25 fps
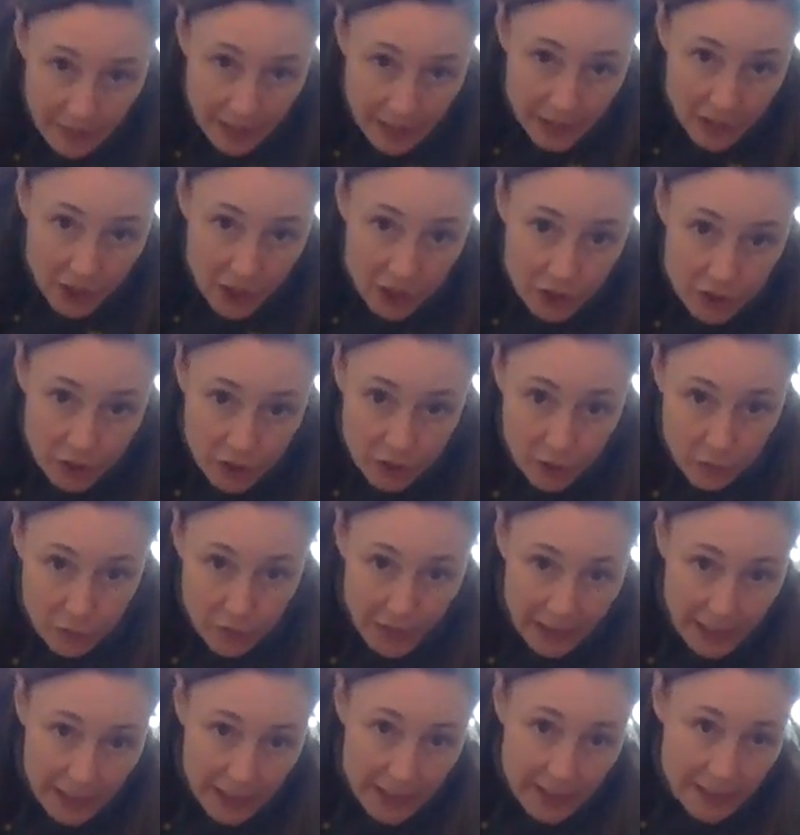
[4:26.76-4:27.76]
then you can do
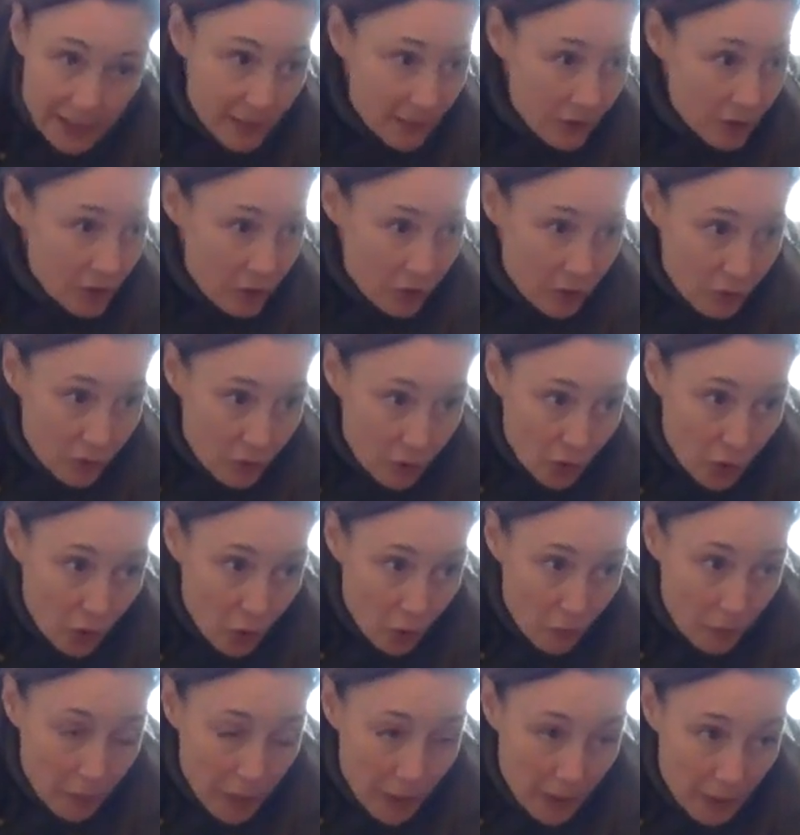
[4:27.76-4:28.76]
this stood
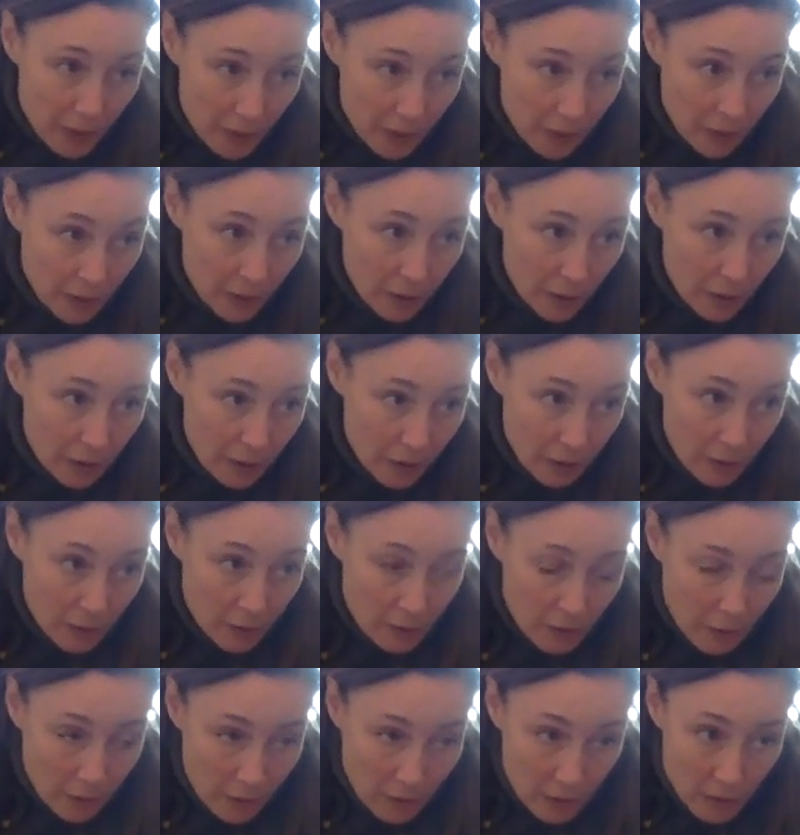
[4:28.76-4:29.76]
up.
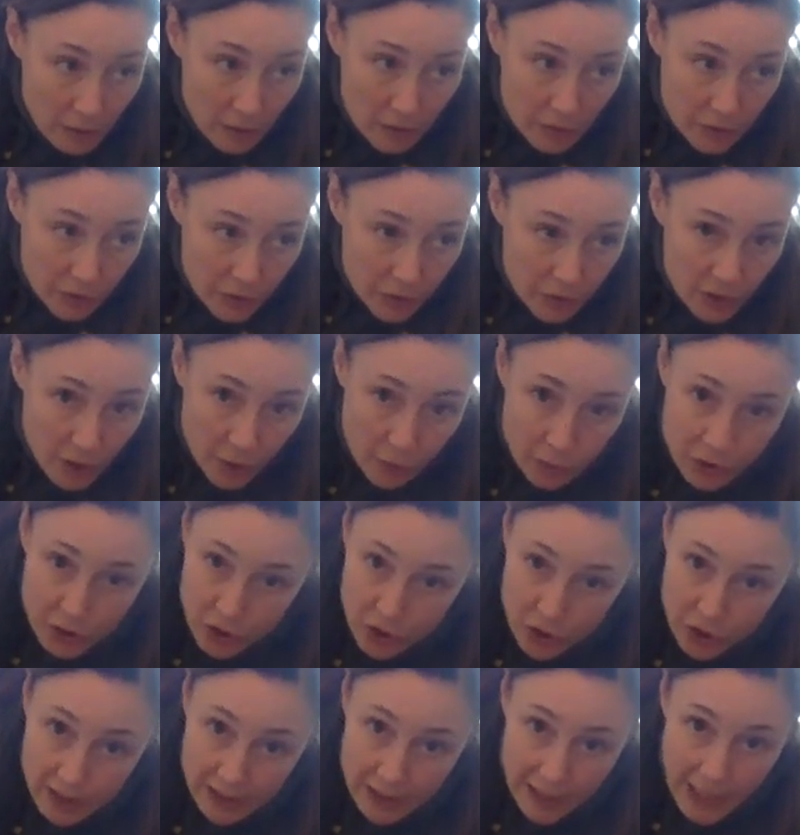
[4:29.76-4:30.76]
So we
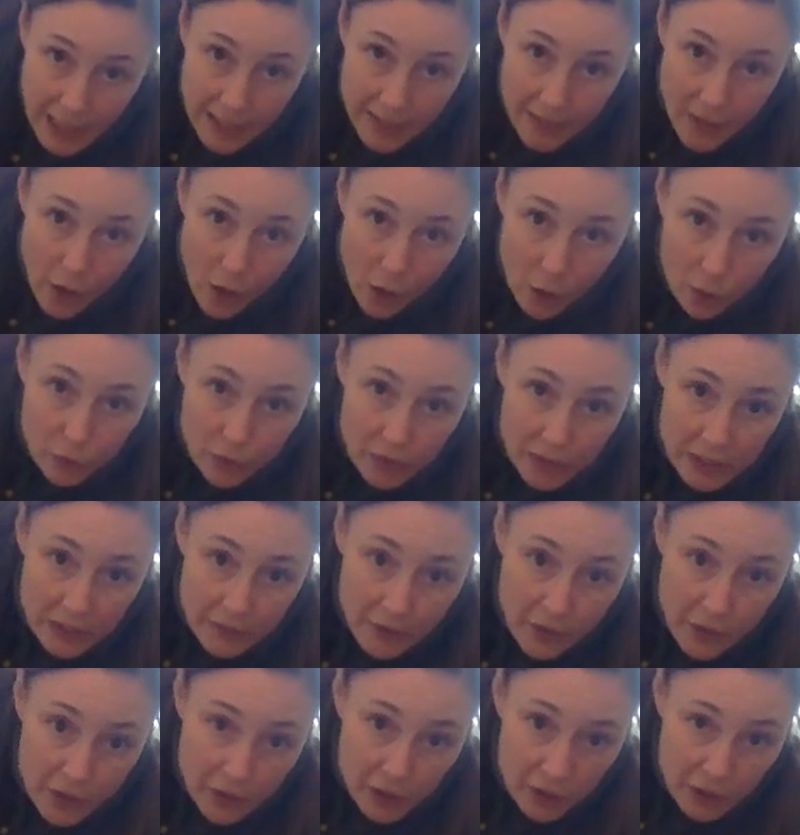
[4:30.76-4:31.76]
just again hold this
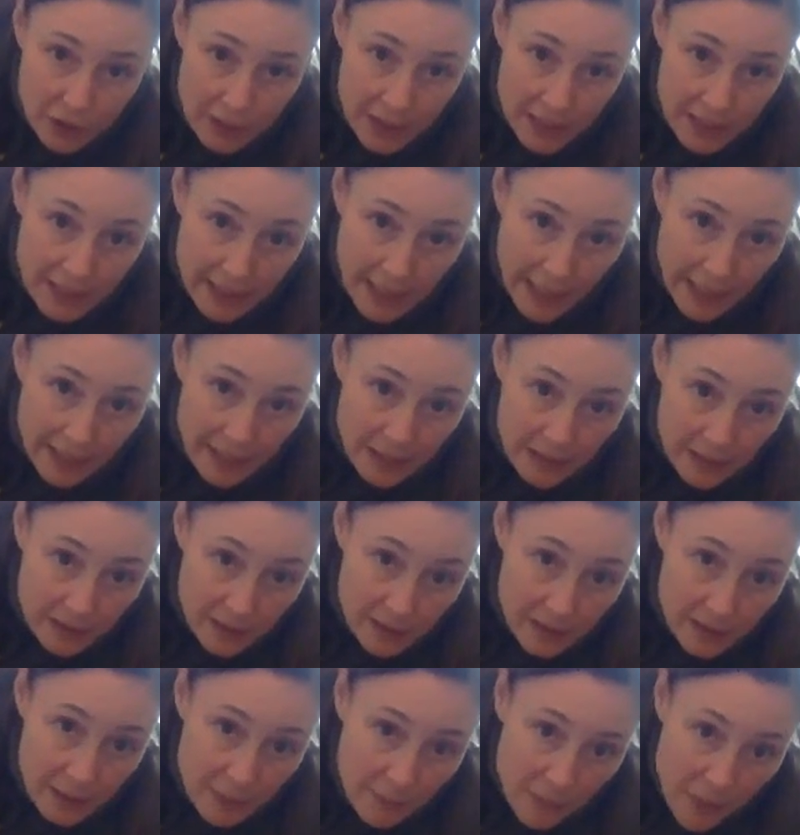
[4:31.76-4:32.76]
for 30
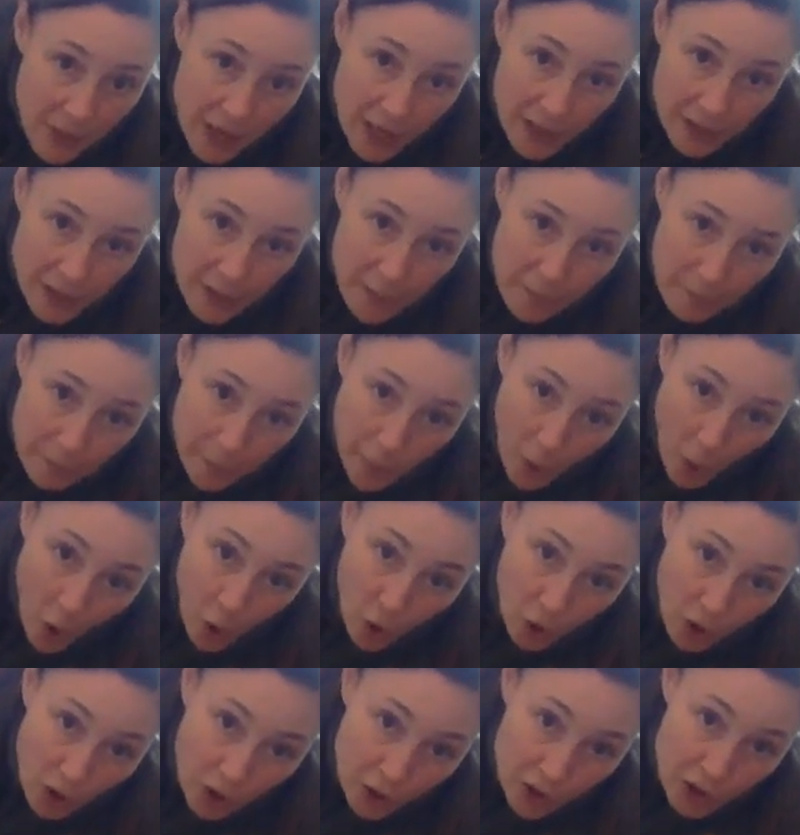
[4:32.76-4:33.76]
seconds. You
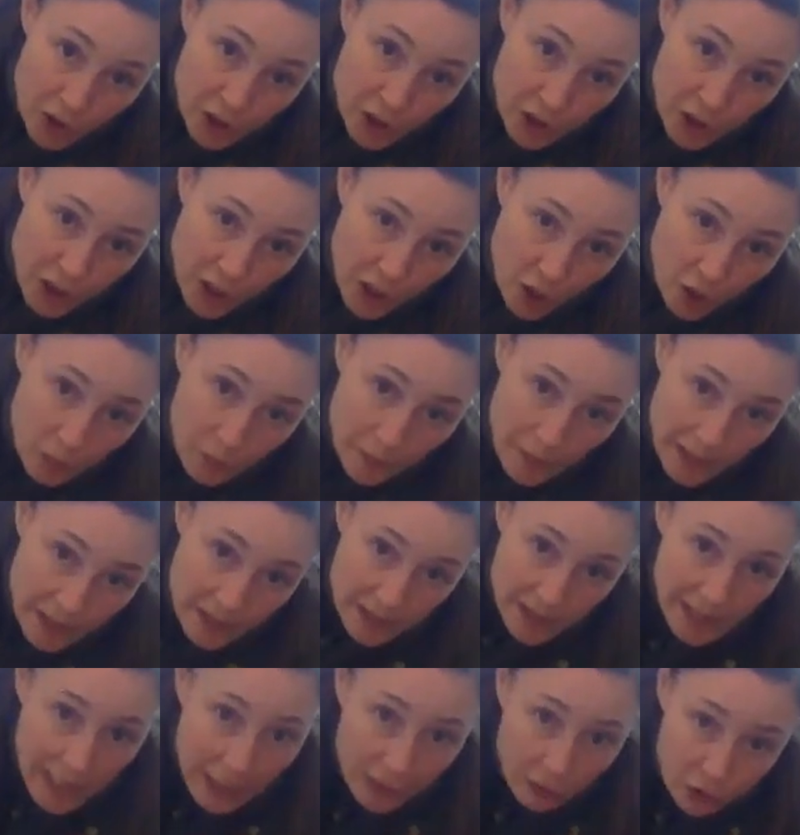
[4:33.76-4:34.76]
pull on your toe
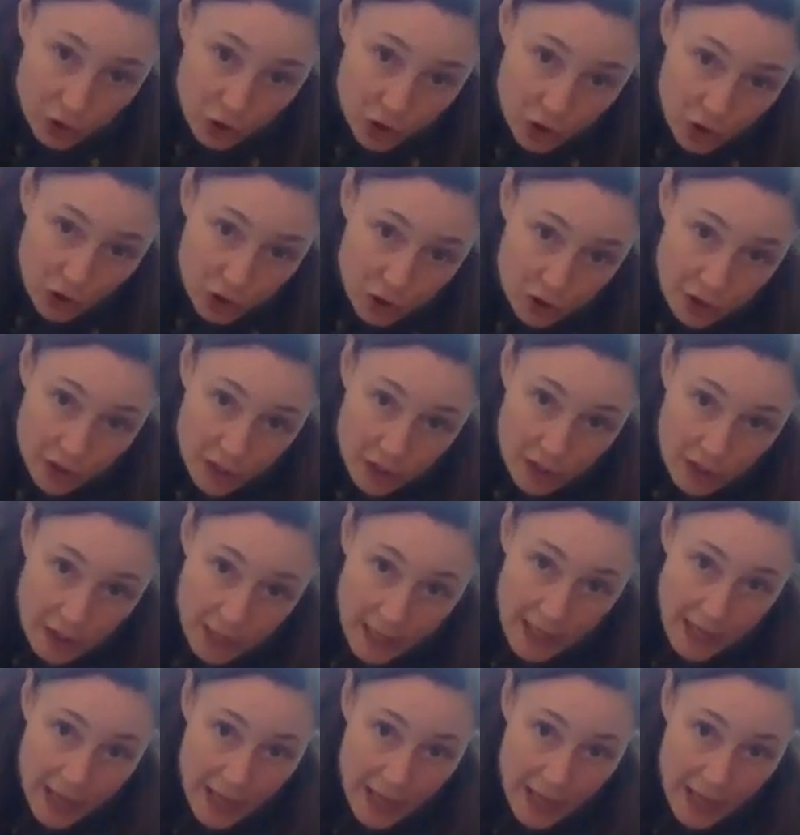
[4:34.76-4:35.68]
because that'll just